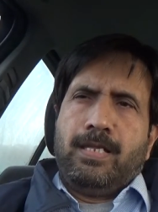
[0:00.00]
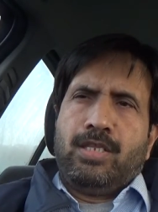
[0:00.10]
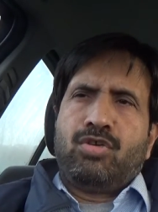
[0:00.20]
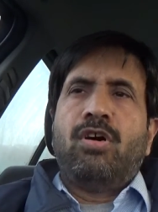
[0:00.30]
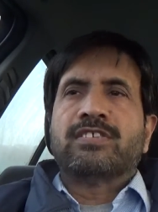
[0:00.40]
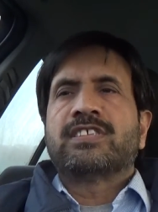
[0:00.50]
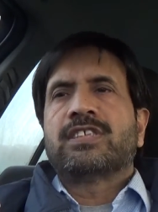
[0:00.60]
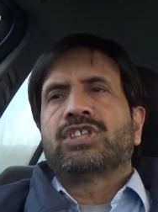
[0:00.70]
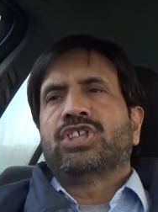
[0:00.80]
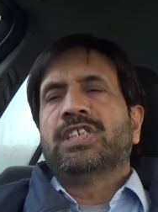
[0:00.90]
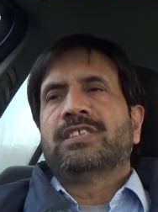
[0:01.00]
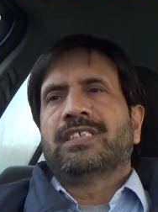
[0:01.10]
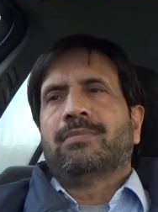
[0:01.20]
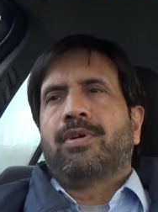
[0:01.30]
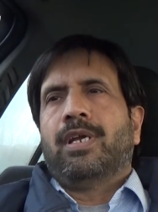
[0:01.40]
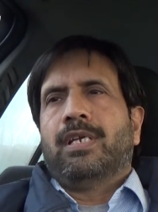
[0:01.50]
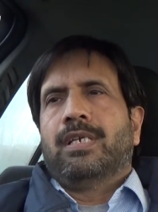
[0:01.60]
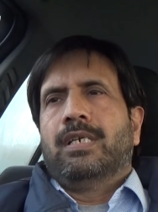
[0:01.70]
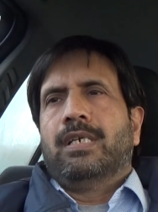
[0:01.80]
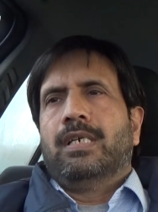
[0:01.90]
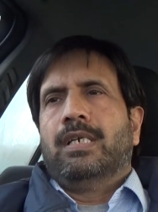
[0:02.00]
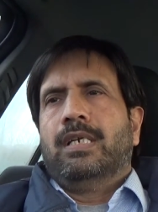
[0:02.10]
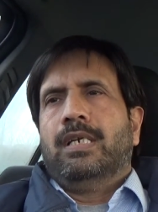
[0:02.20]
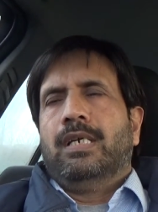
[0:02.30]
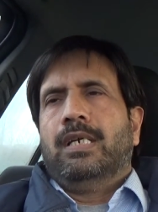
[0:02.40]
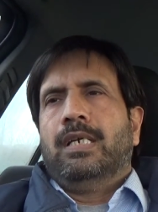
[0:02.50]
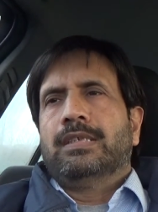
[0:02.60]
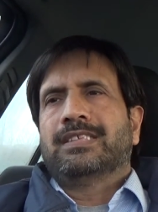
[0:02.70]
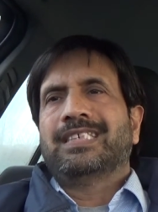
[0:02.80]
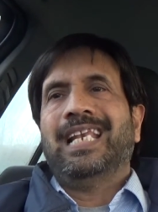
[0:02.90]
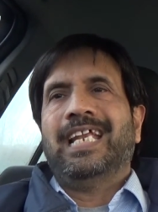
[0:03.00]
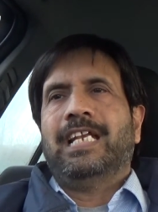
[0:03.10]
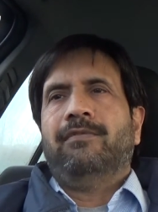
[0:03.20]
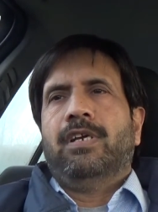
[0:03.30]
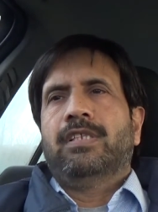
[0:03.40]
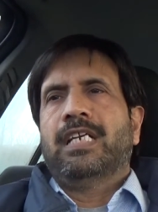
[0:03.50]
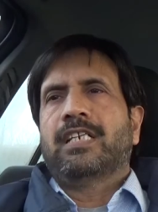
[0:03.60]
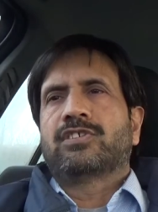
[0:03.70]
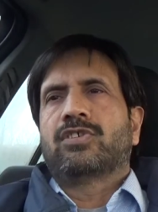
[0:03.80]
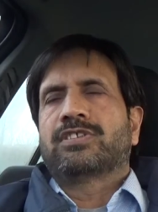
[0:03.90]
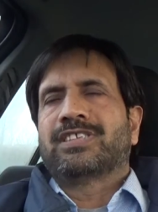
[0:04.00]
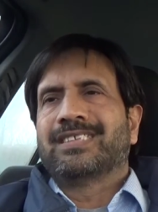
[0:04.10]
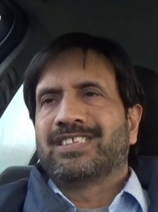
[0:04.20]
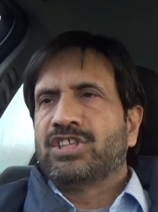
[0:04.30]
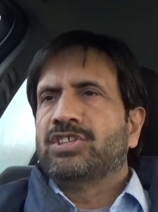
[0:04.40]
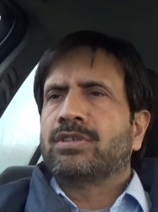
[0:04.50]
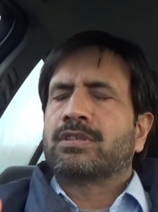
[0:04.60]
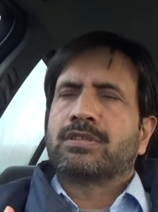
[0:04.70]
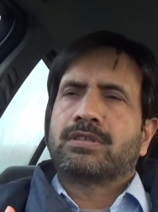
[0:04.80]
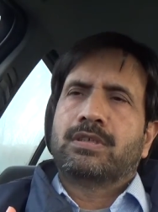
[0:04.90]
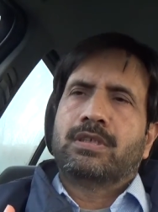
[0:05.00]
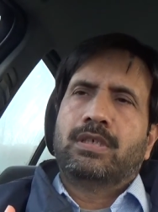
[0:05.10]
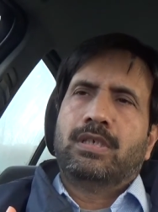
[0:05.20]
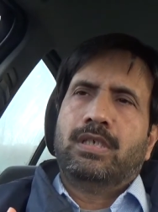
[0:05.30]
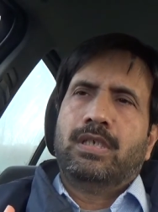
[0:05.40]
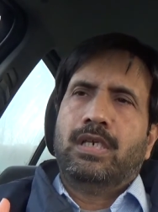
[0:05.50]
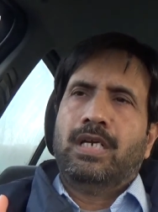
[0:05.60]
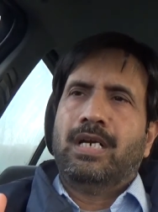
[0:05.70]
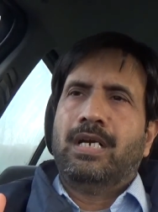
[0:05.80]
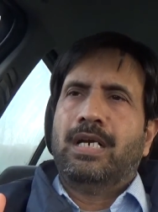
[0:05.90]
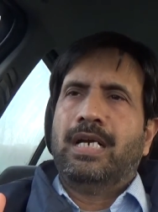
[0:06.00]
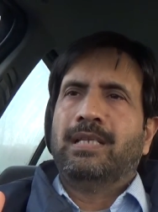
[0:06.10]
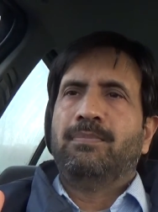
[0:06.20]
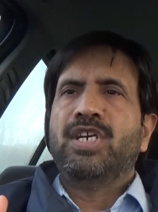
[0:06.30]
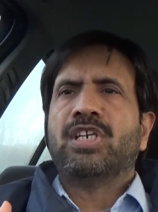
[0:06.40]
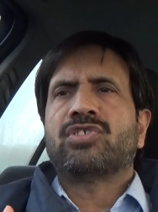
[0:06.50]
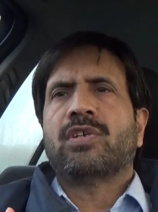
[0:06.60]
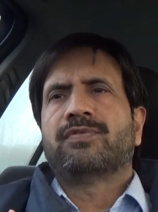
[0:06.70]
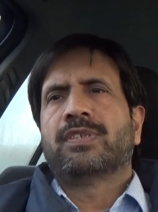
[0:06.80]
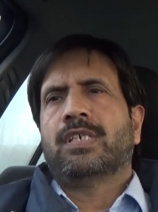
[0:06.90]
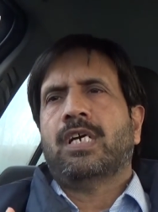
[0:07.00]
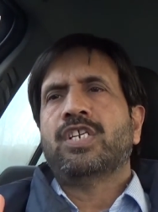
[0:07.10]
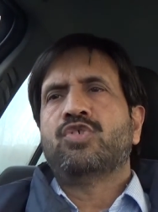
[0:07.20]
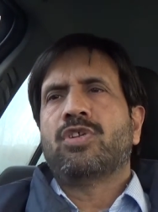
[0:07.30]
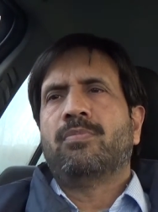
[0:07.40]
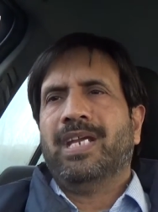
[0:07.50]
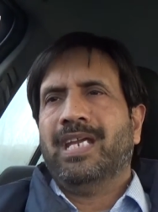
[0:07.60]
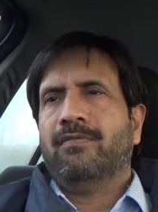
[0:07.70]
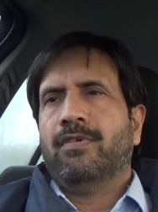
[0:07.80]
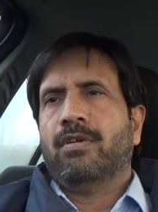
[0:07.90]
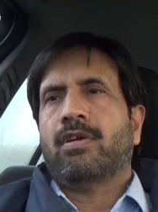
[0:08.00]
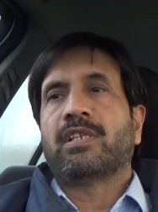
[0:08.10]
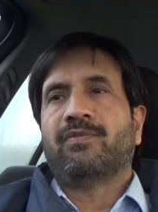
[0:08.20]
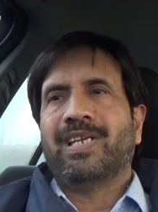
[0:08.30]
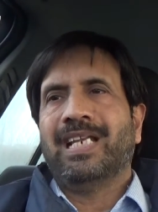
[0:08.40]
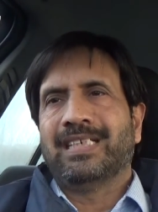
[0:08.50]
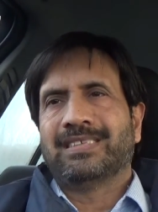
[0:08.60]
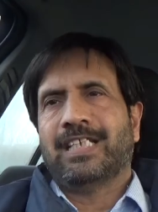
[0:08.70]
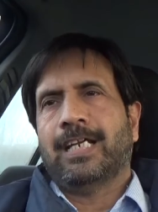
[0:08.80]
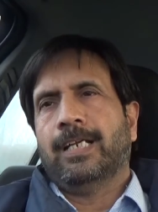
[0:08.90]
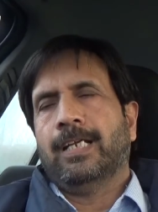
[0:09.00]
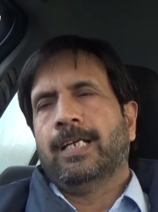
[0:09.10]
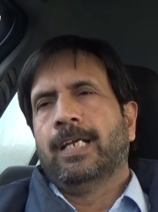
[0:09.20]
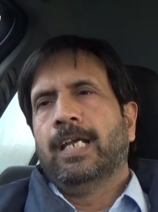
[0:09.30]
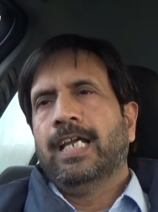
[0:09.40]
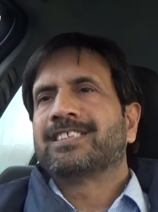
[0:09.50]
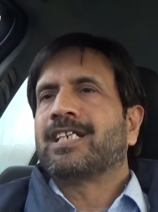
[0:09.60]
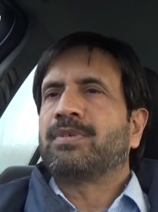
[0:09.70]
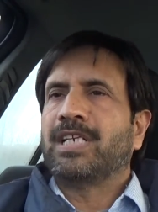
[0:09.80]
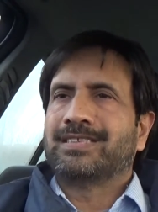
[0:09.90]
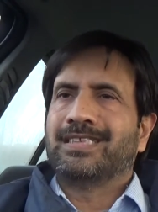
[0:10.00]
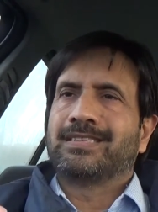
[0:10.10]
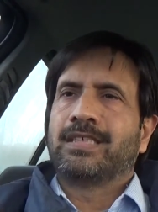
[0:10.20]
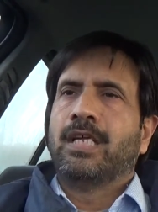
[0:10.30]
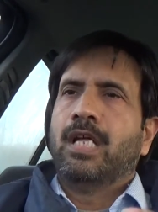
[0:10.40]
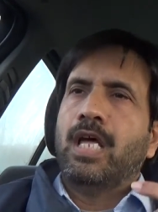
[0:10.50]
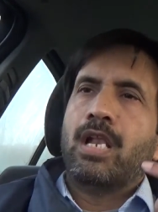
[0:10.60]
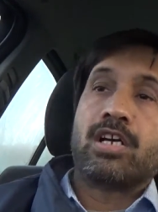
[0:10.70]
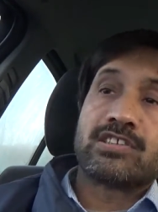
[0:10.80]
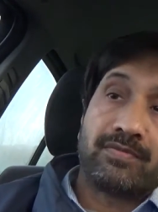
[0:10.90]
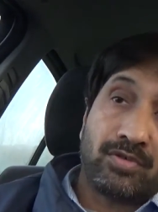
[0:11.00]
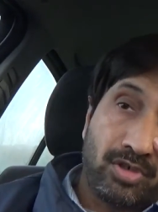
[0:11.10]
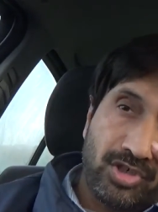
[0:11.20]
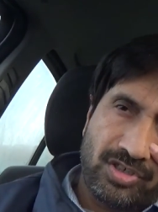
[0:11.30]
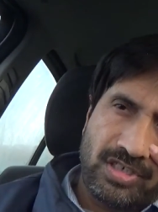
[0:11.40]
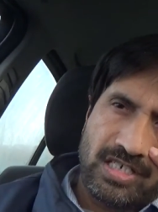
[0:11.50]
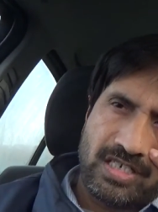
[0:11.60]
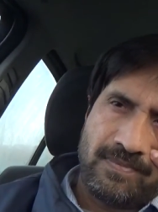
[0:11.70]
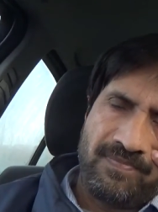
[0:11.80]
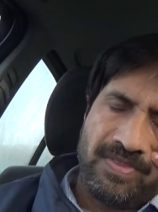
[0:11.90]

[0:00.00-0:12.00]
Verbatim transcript: the causes the changes in the brain cell activity that results in seizures uh, and the periods of the unusual behavior or the feelings and uh, in some cases loss of consciousness